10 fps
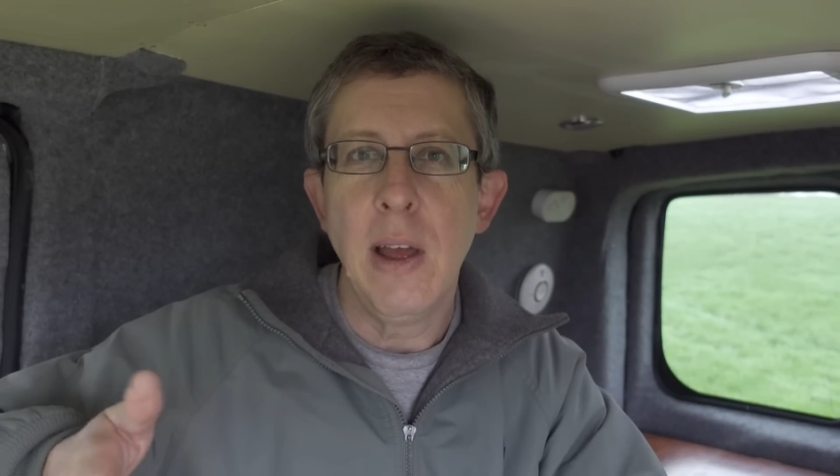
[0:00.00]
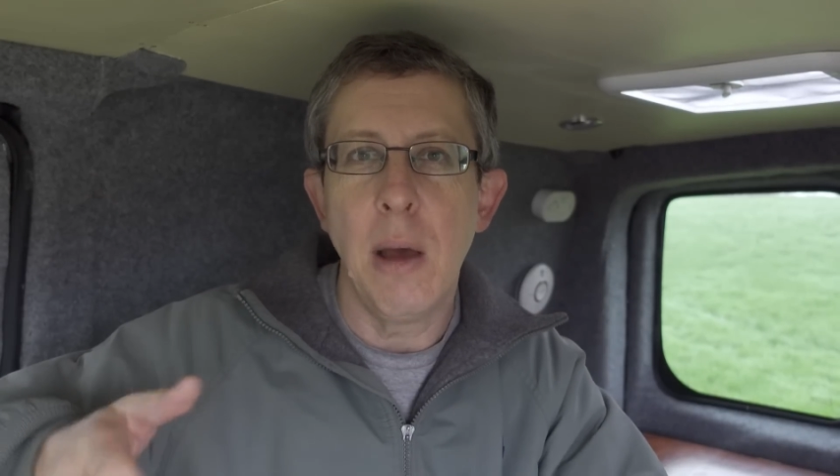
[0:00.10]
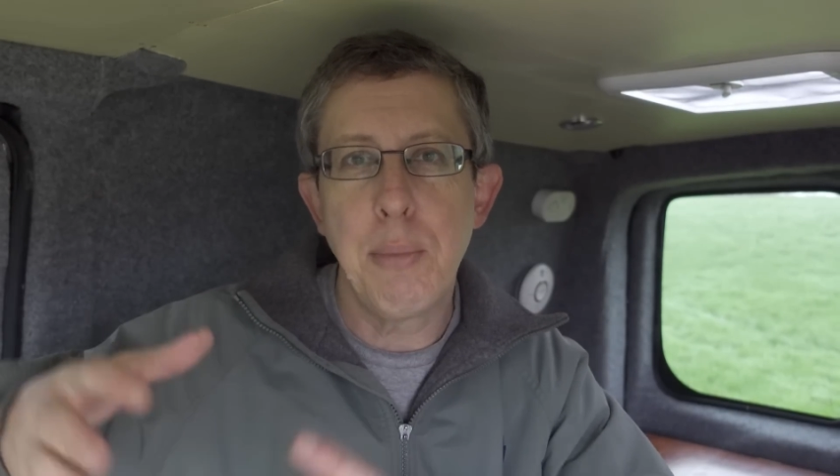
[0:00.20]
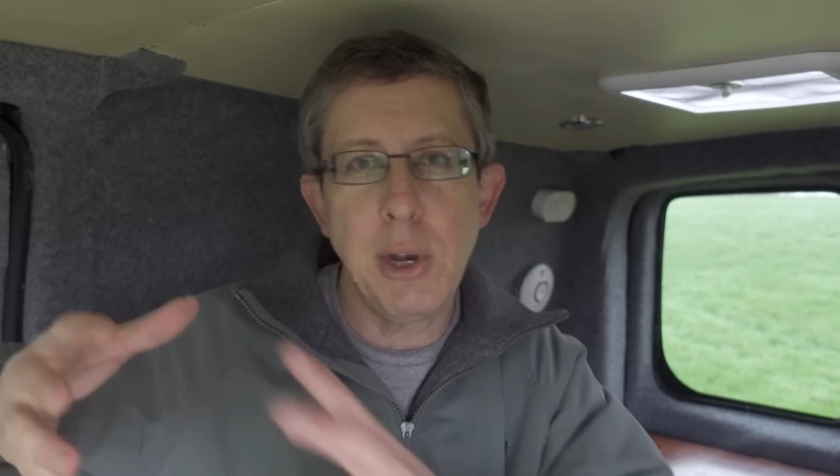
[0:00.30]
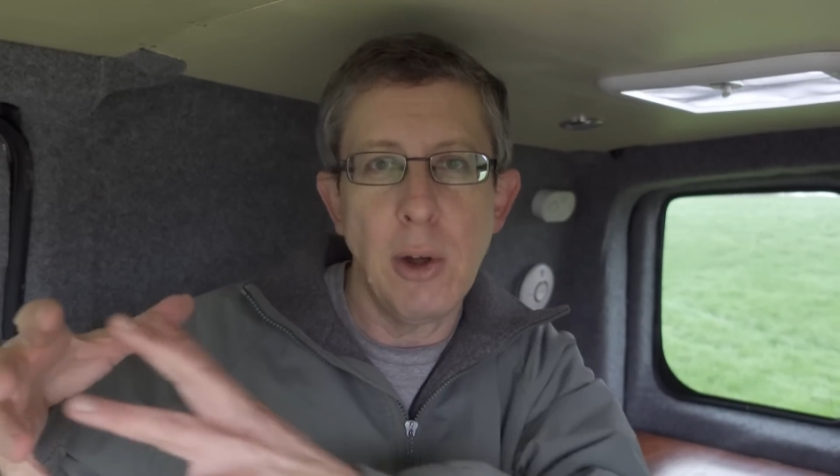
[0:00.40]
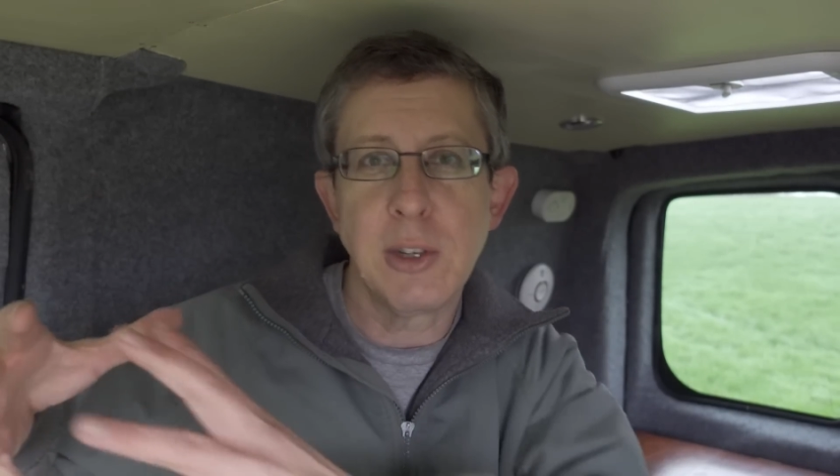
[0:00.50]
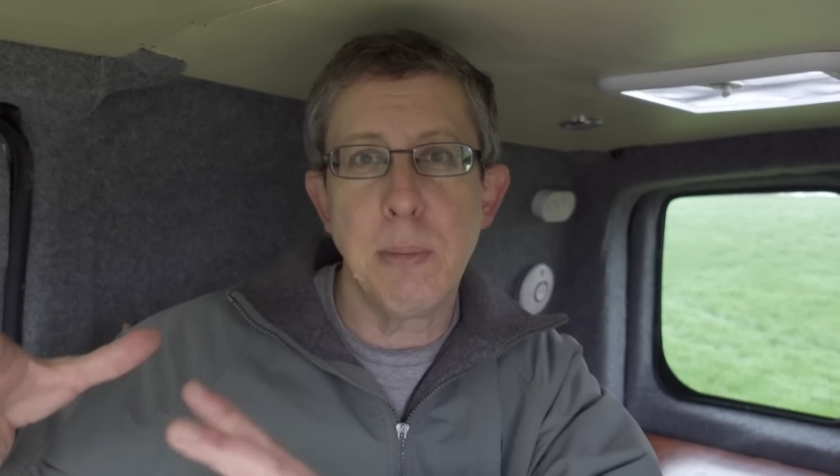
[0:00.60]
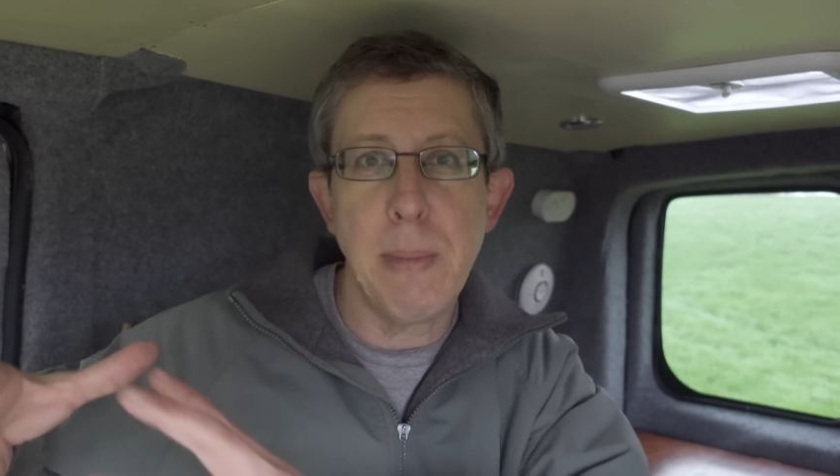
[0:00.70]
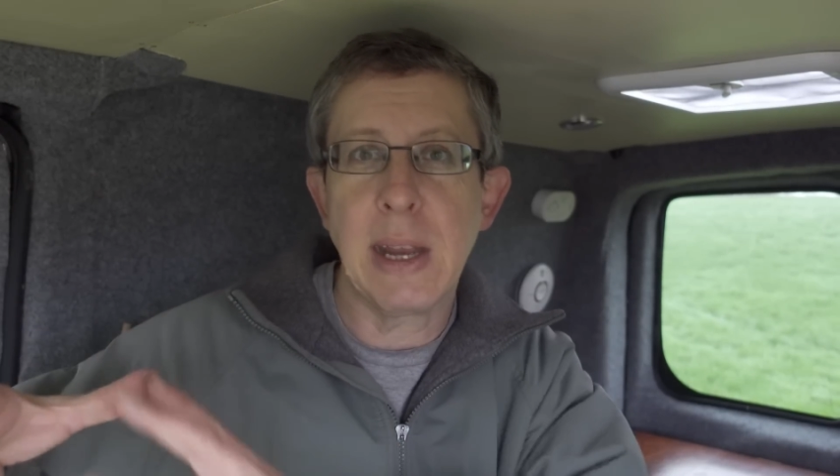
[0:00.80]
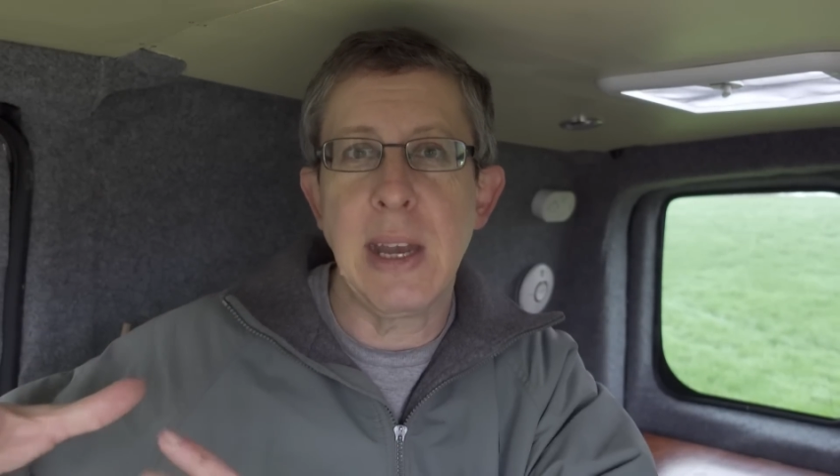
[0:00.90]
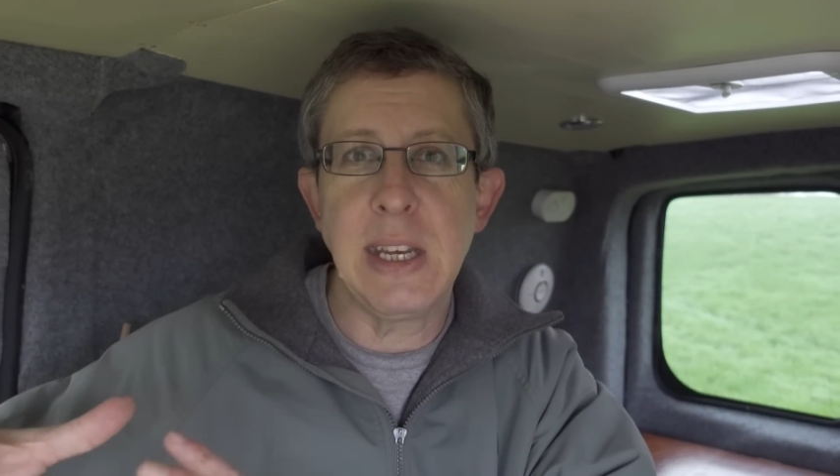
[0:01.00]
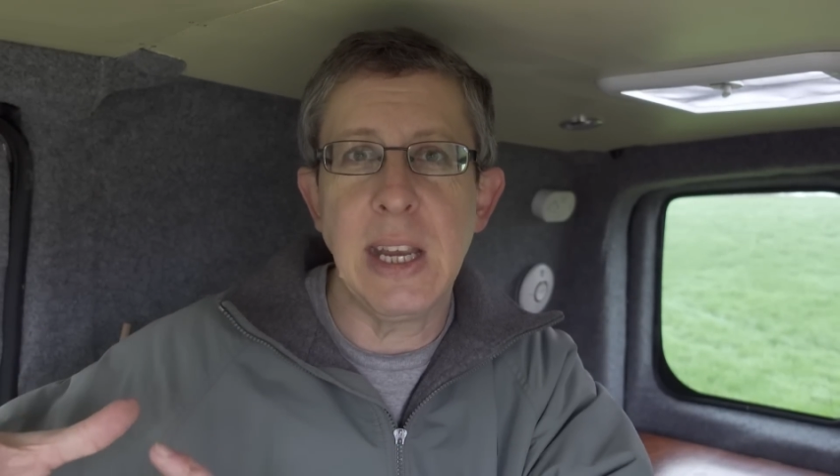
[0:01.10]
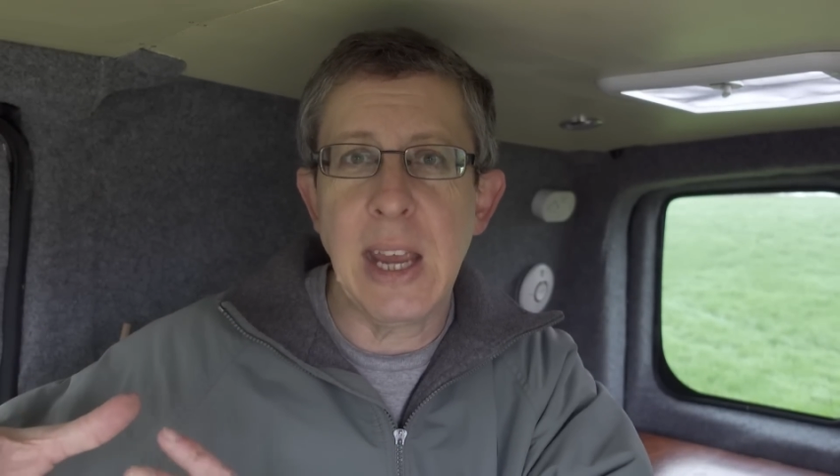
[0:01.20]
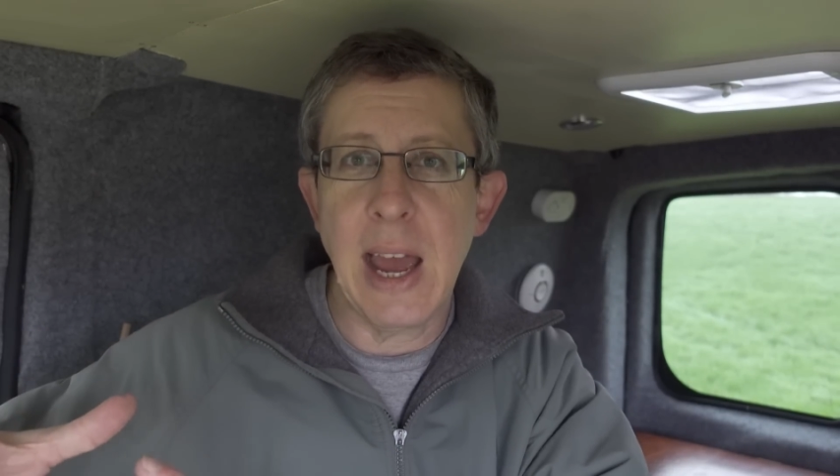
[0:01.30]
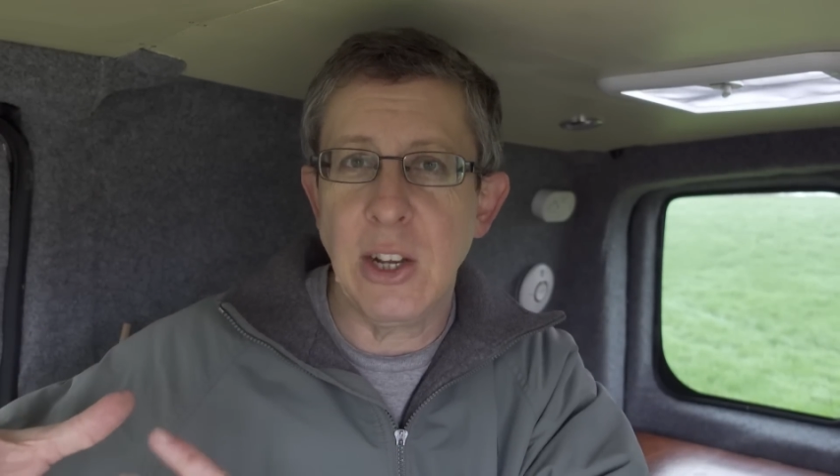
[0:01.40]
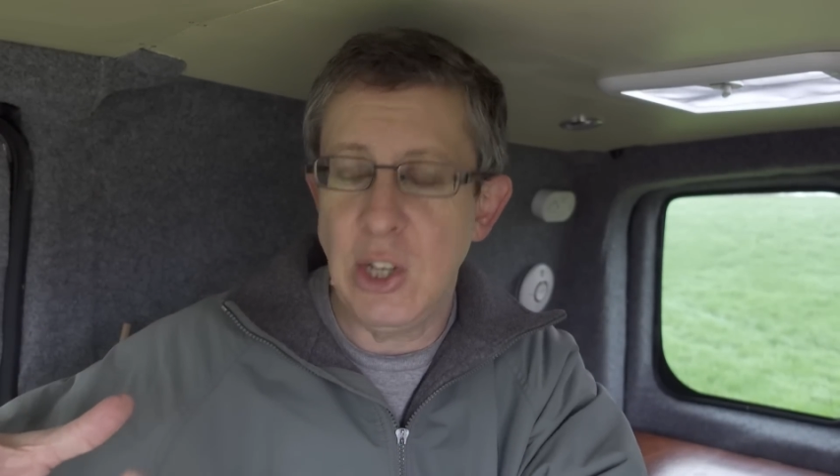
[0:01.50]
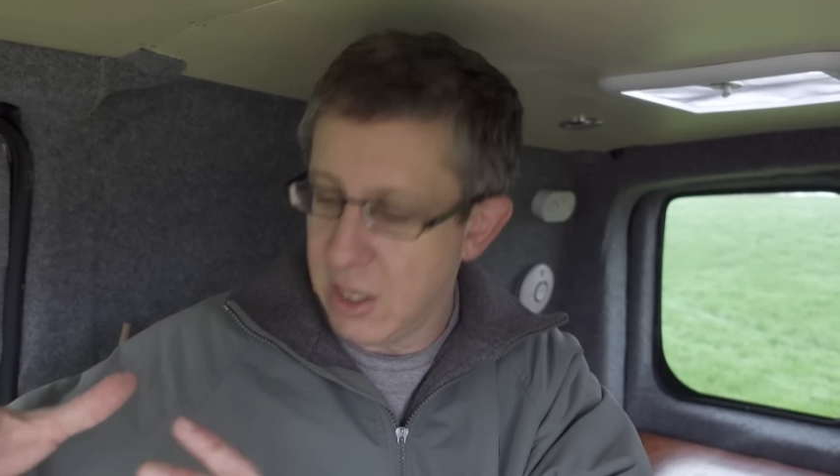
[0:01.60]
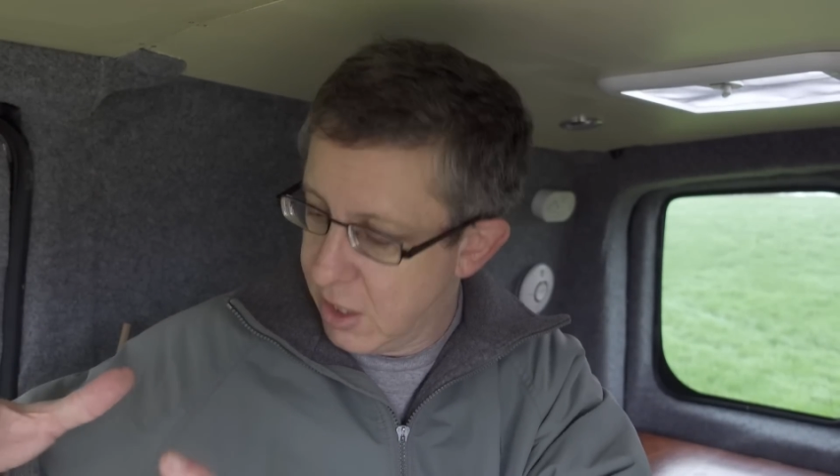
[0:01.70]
and put it on some magnetic catches.